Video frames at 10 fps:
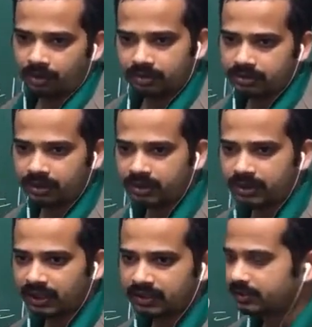
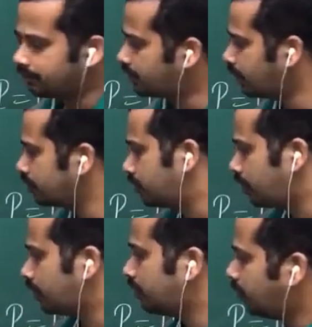Uncertainty exists because
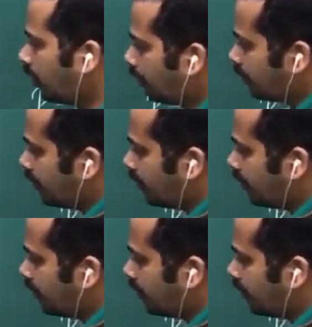again you have